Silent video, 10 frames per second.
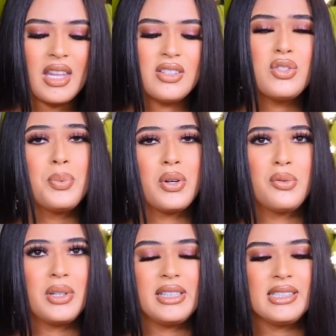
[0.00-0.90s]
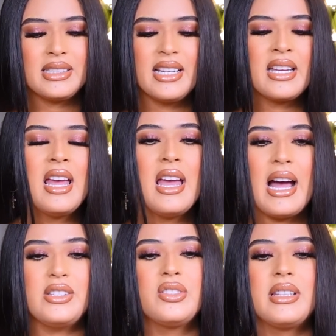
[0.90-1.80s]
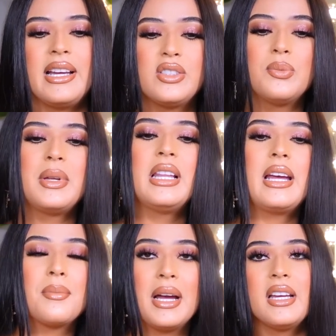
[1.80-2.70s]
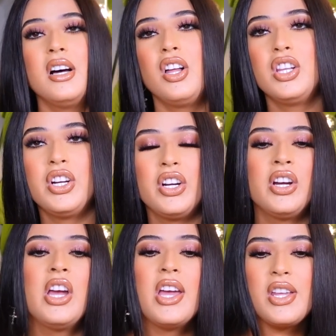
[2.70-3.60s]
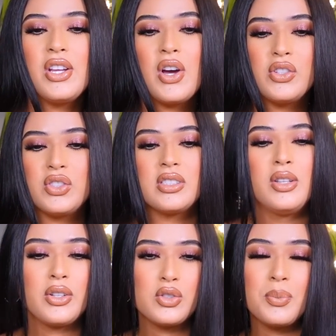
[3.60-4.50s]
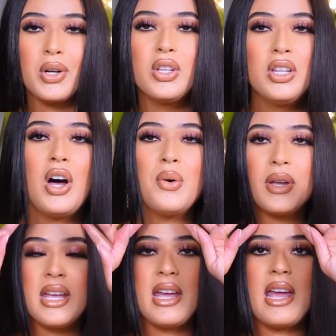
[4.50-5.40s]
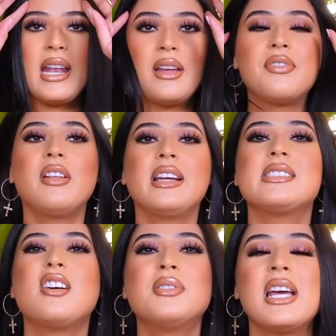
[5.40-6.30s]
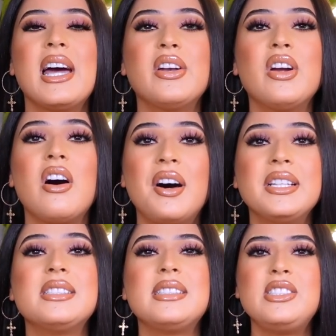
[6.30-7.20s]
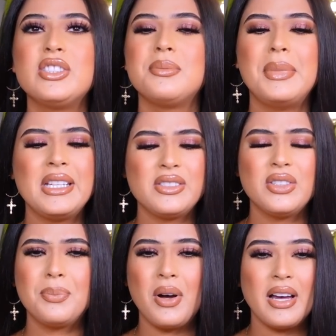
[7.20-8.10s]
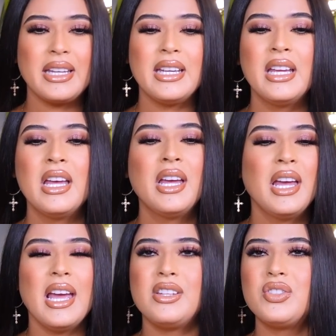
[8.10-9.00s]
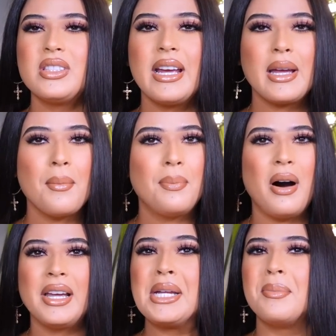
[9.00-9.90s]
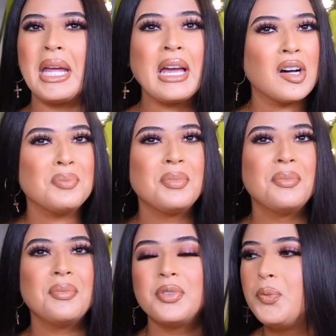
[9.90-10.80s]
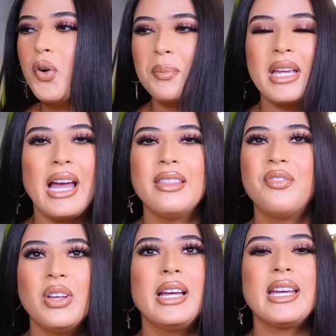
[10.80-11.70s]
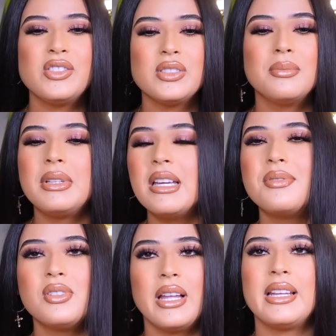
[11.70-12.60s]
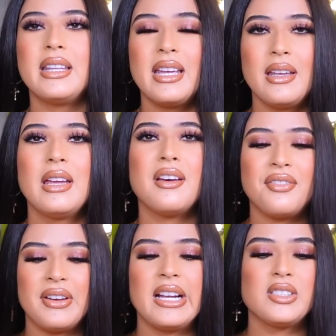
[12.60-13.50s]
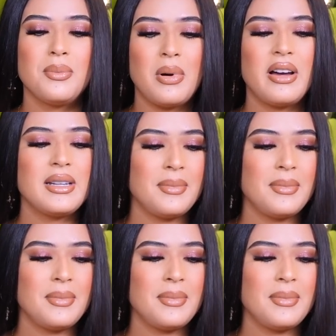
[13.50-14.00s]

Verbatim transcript: super unrealistic. I just like to be like my color, you know, just look super glowy. And I feel like self-tanner honestly just makes your body, it's just like body makeup for me. I feel like it just gives you like the effect of body